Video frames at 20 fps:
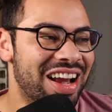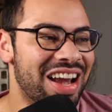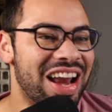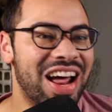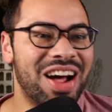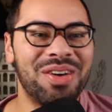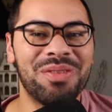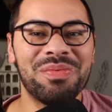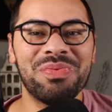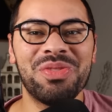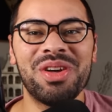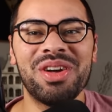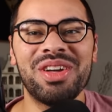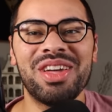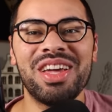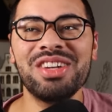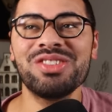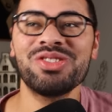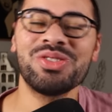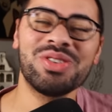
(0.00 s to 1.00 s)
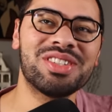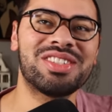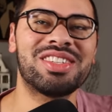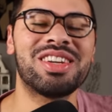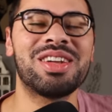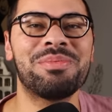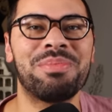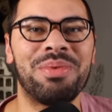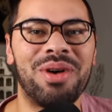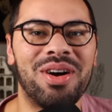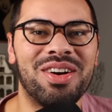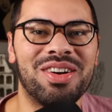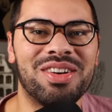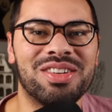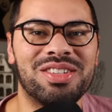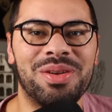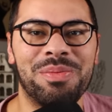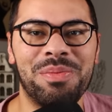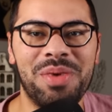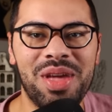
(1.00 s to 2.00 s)
Now, the interesting
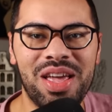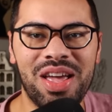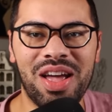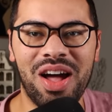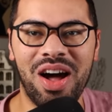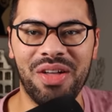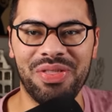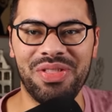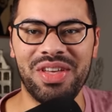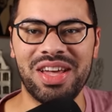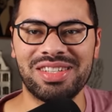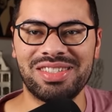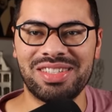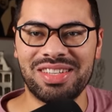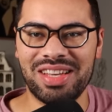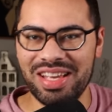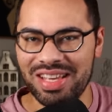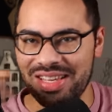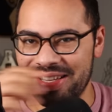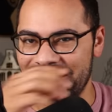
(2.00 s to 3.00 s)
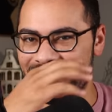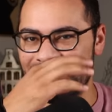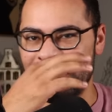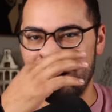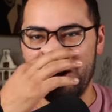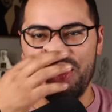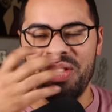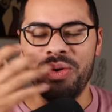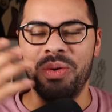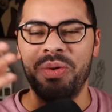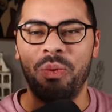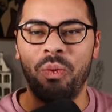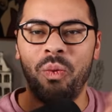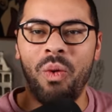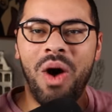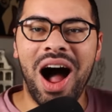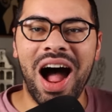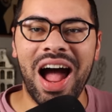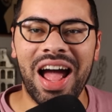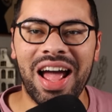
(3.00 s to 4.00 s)
part to me on this is
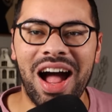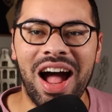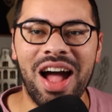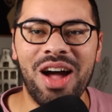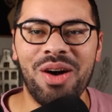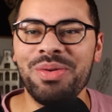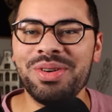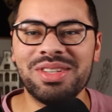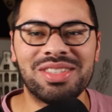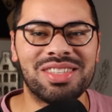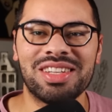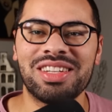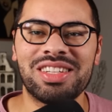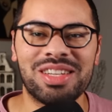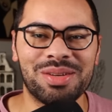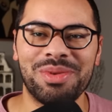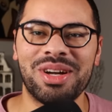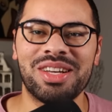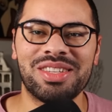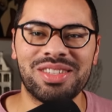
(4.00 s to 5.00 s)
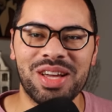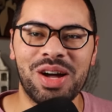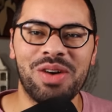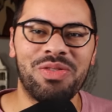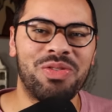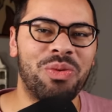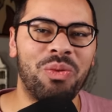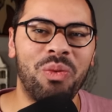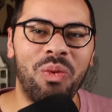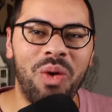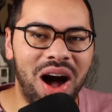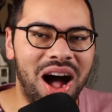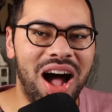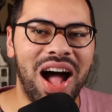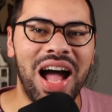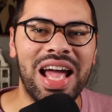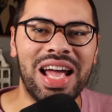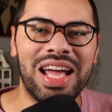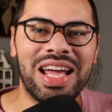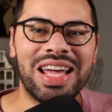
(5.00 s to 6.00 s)
why. I always think to myself,
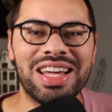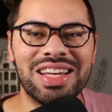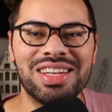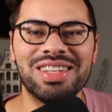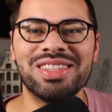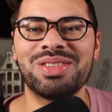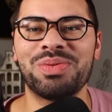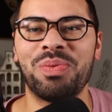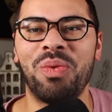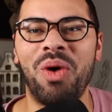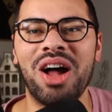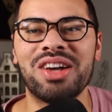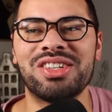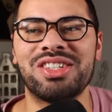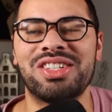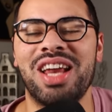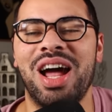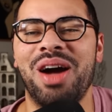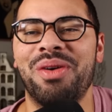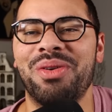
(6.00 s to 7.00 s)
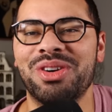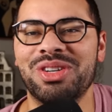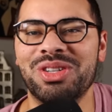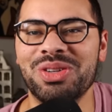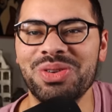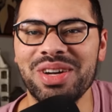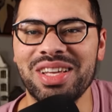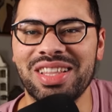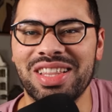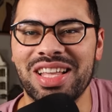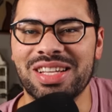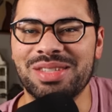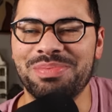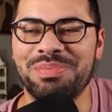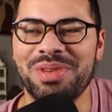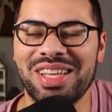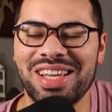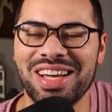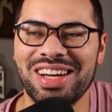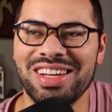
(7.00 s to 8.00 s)
why is Watchtower doing this?
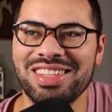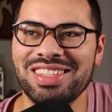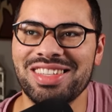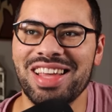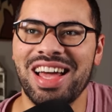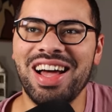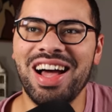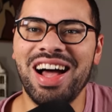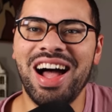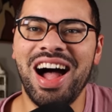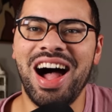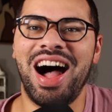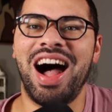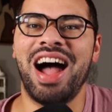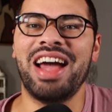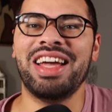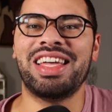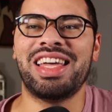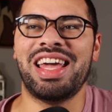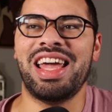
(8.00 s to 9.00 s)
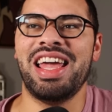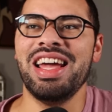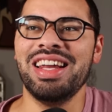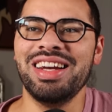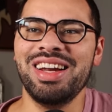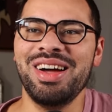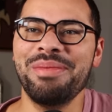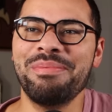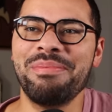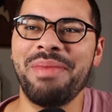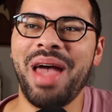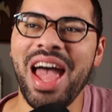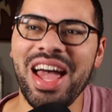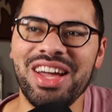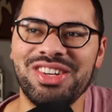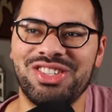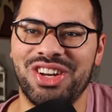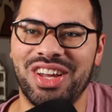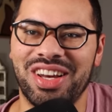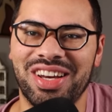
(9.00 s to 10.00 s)
Because I can't
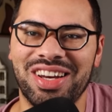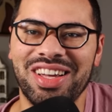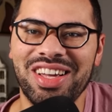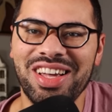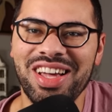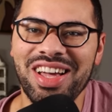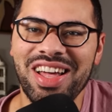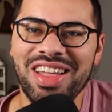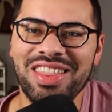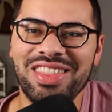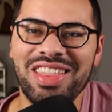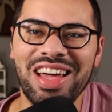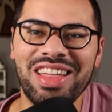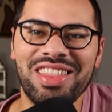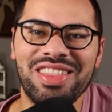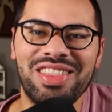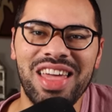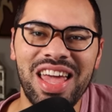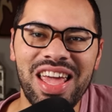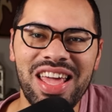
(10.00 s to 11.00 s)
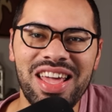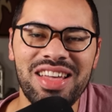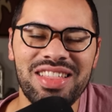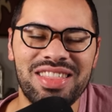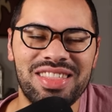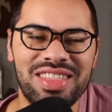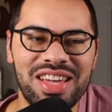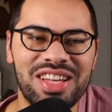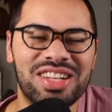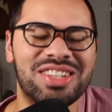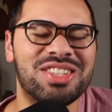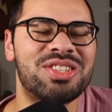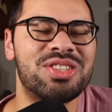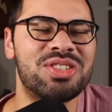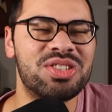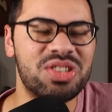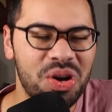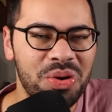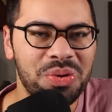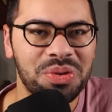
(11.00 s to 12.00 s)
imagine that they think
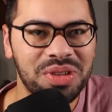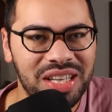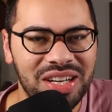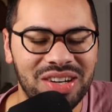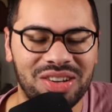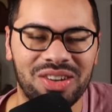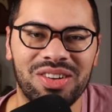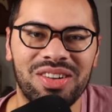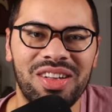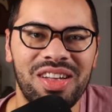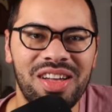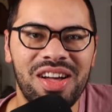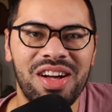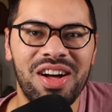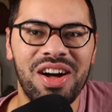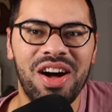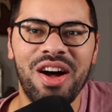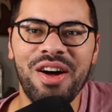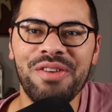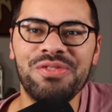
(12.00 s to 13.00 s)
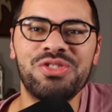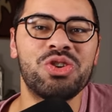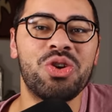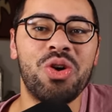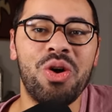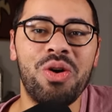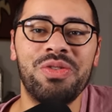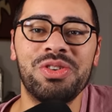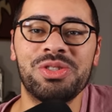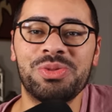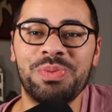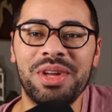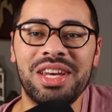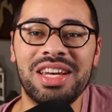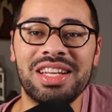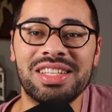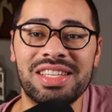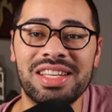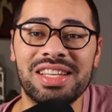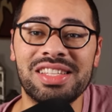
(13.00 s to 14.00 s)
so little of Jehovah's
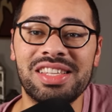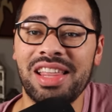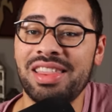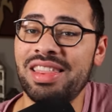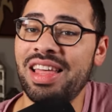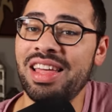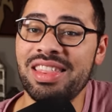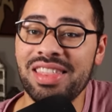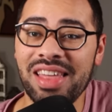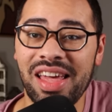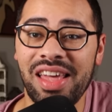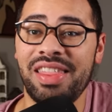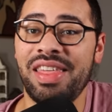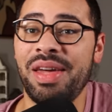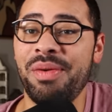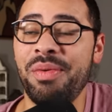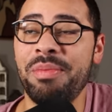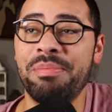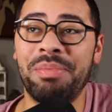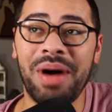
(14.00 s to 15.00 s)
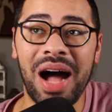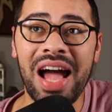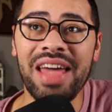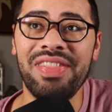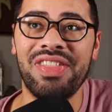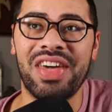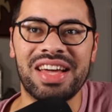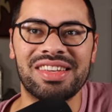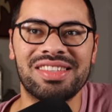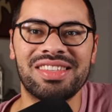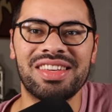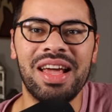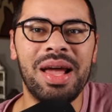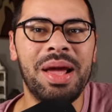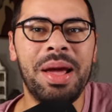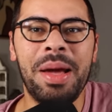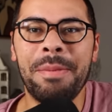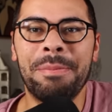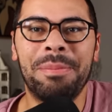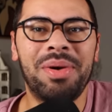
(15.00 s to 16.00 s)
Witnesses that they think they would buy this.
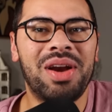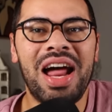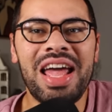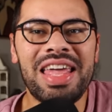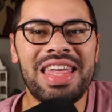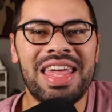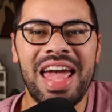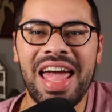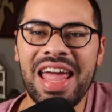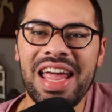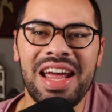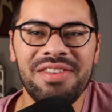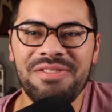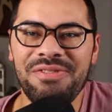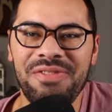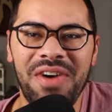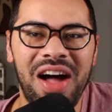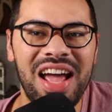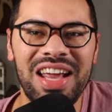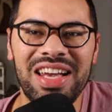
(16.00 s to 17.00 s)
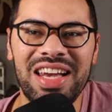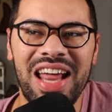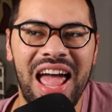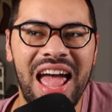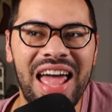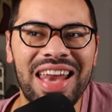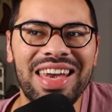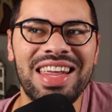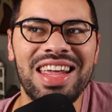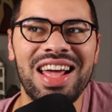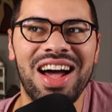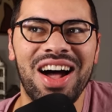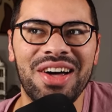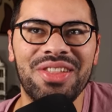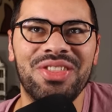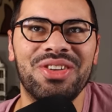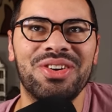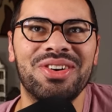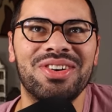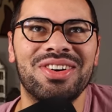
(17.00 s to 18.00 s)
But I can't find any
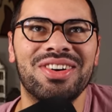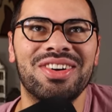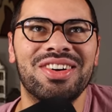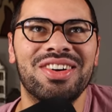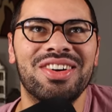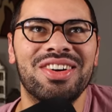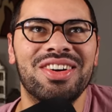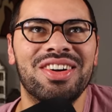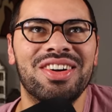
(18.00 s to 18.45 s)
other